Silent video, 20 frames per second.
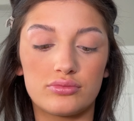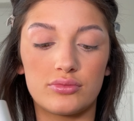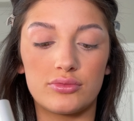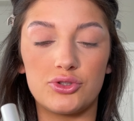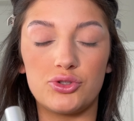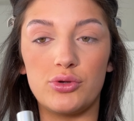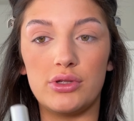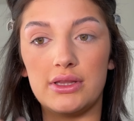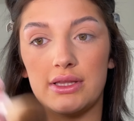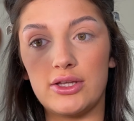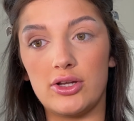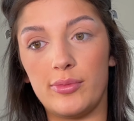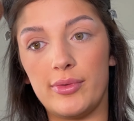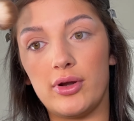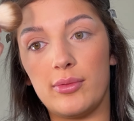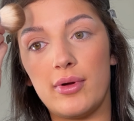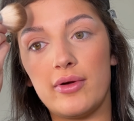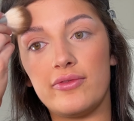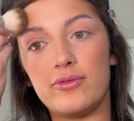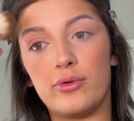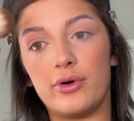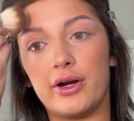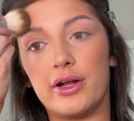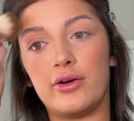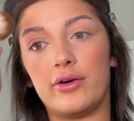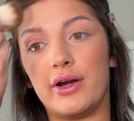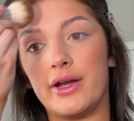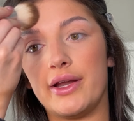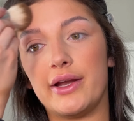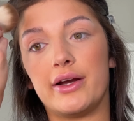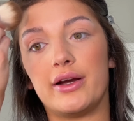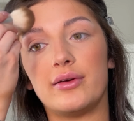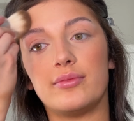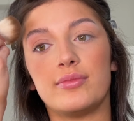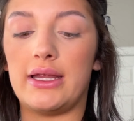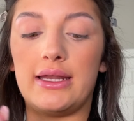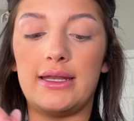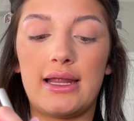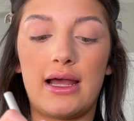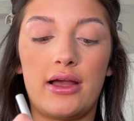Do a little bit on my forehead right here.
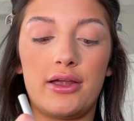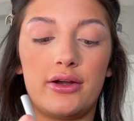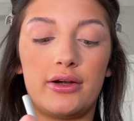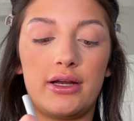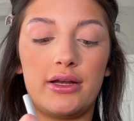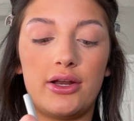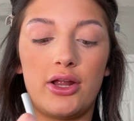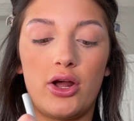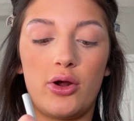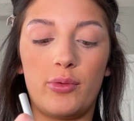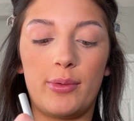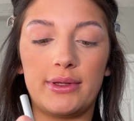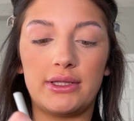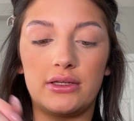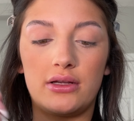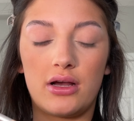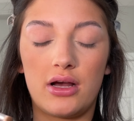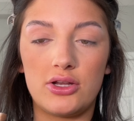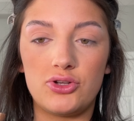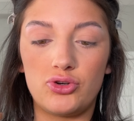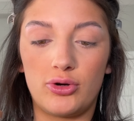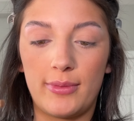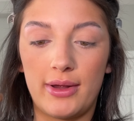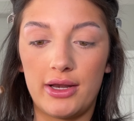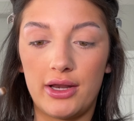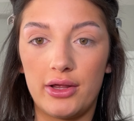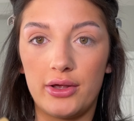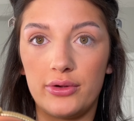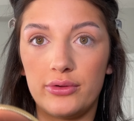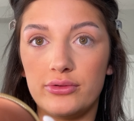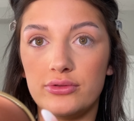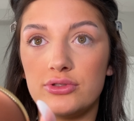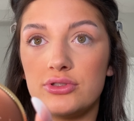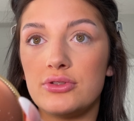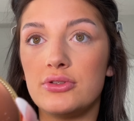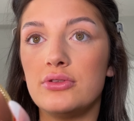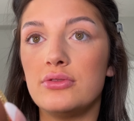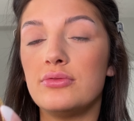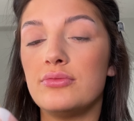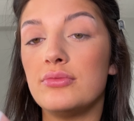Okay, now you already know we're about to contour my
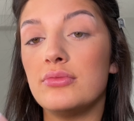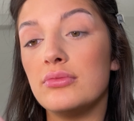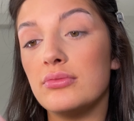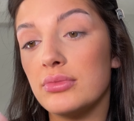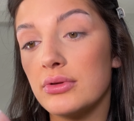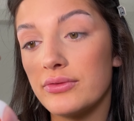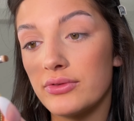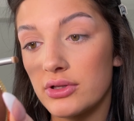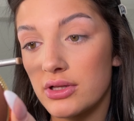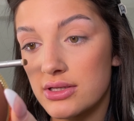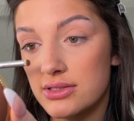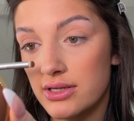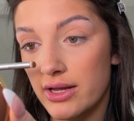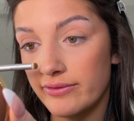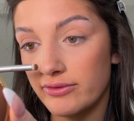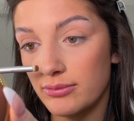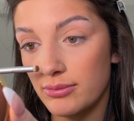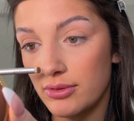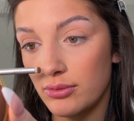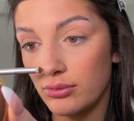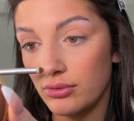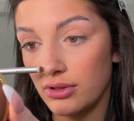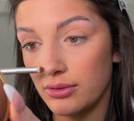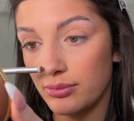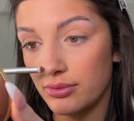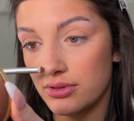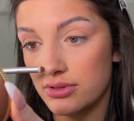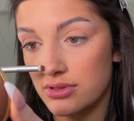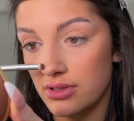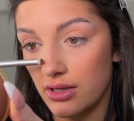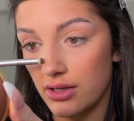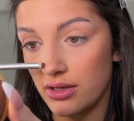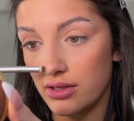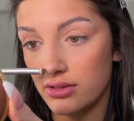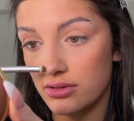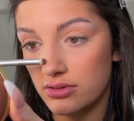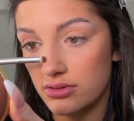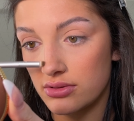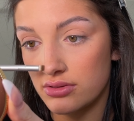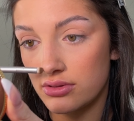nose, but for this I have to be really
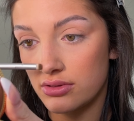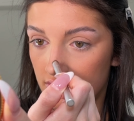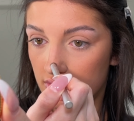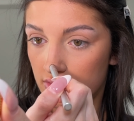precise.